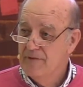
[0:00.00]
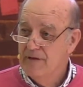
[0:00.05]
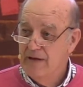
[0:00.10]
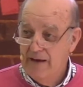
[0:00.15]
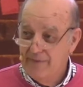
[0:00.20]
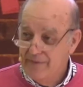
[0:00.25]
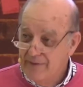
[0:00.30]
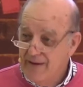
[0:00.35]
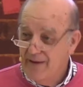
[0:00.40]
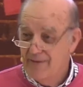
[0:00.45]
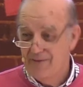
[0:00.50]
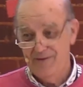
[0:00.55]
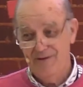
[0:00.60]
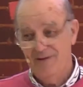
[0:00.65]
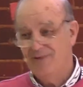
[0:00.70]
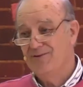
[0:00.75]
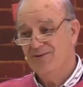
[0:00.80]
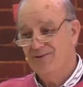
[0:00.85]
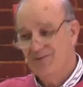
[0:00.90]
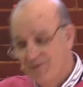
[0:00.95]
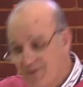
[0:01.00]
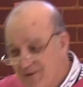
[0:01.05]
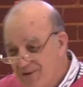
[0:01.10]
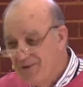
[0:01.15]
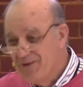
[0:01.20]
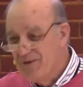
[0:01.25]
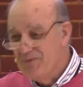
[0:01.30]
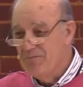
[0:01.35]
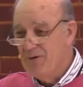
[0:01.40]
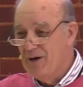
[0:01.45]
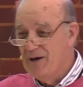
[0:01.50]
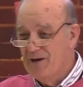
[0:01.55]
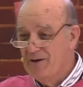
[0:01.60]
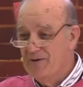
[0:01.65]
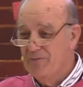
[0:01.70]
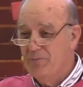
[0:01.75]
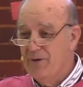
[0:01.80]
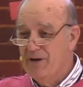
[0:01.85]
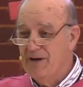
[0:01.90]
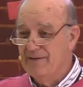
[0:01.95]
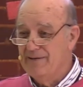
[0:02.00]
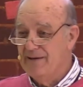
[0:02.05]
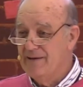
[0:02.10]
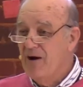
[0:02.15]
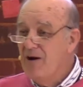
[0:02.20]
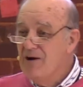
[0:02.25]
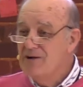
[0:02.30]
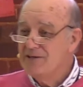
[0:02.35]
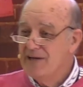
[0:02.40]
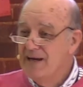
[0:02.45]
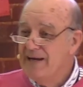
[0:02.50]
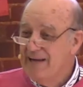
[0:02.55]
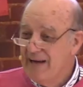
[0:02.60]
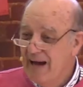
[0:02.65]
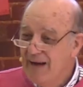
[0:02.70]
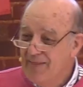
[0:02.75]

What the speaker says: And the other is breaking of bread. There aren't any